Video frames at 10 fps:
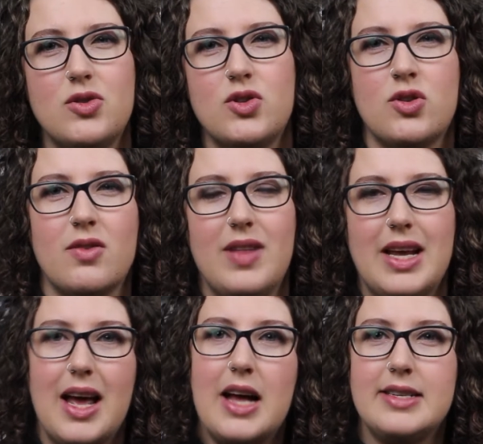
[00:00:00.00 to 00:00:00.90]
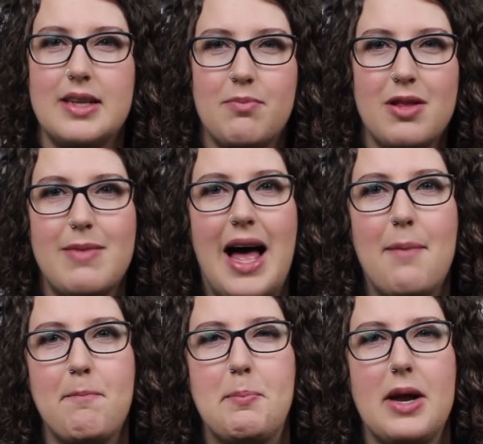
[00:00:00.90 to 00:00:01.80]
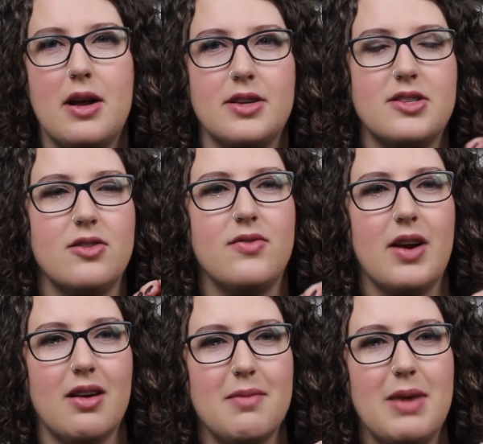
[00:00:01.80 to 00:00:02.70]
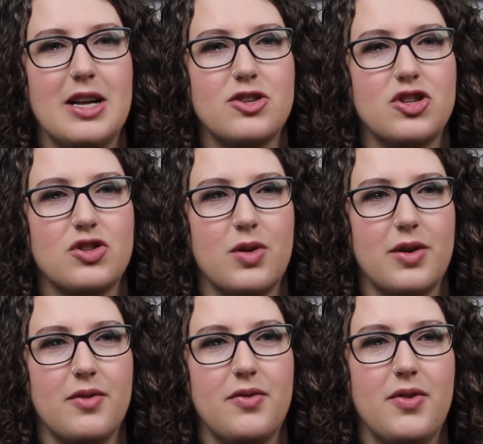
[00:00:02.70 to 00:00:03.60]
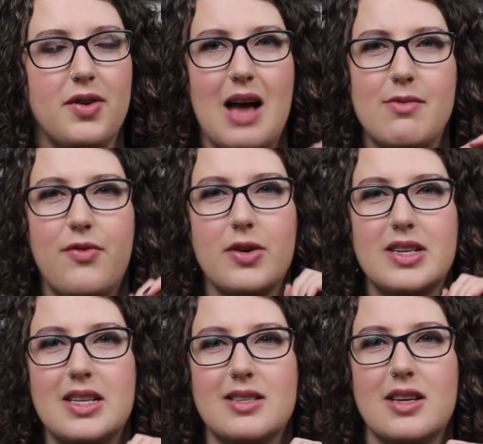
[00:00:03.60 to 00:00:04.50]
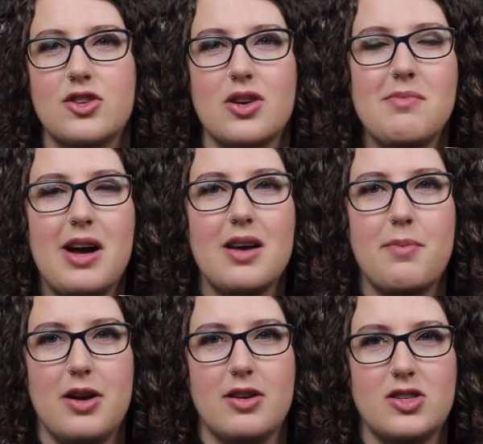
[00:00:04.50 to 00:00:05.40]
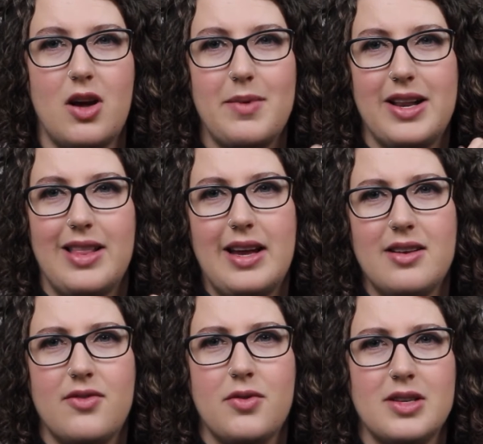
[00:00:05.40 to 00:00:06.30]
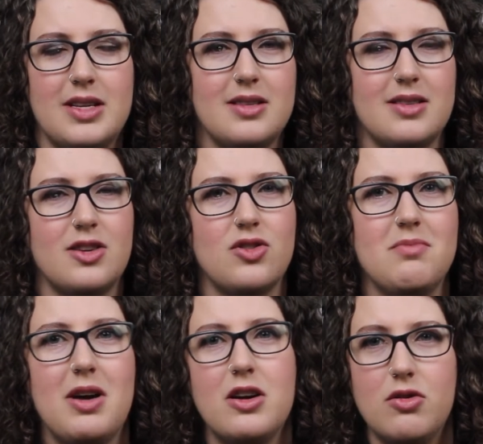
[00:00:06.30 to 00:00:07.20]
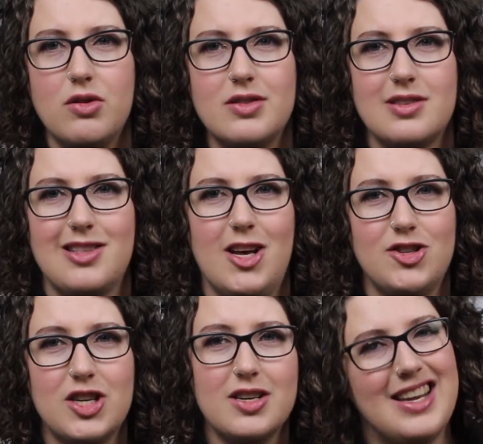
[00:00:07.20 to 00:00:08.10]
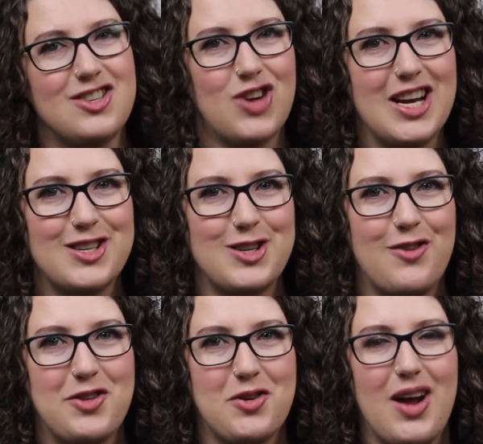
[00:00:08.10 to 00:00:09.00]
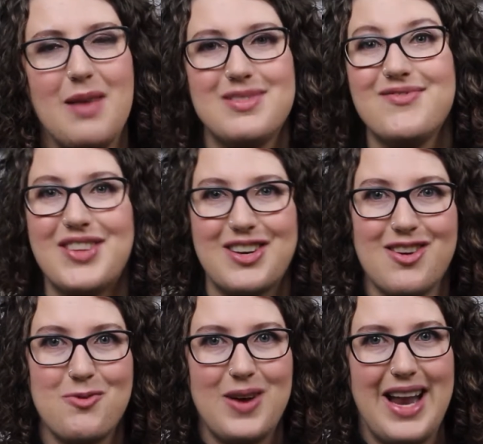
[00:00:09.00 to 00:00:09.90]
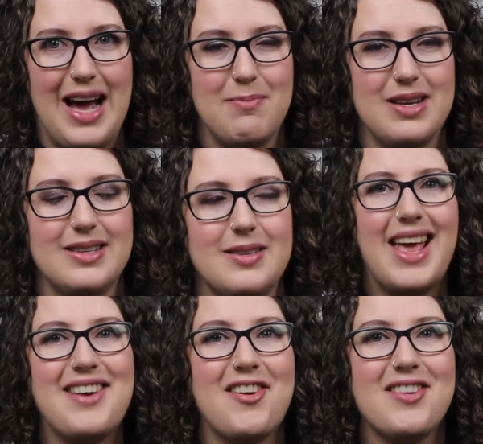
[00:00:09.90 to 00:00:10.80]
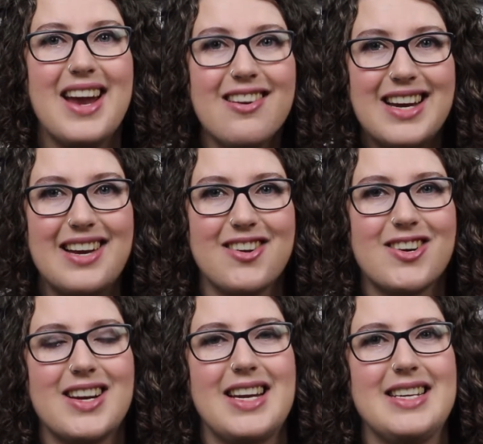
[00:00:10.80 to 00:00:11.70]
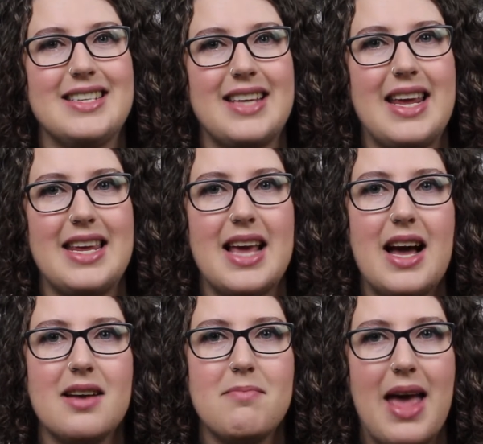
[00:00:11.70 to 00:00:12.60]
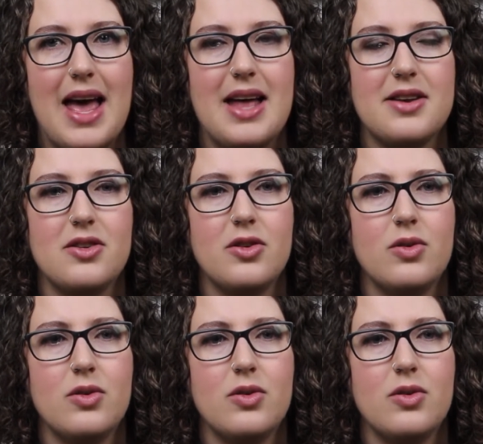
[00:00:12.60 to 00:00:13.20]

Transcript: who's sort of like a diplomat but also very much sort of I'm a 14th century monk, but also I'm an enlightened 14th century monk who uses logic, is trying to solve the crimes and figure out what happened. And our narrator is a young man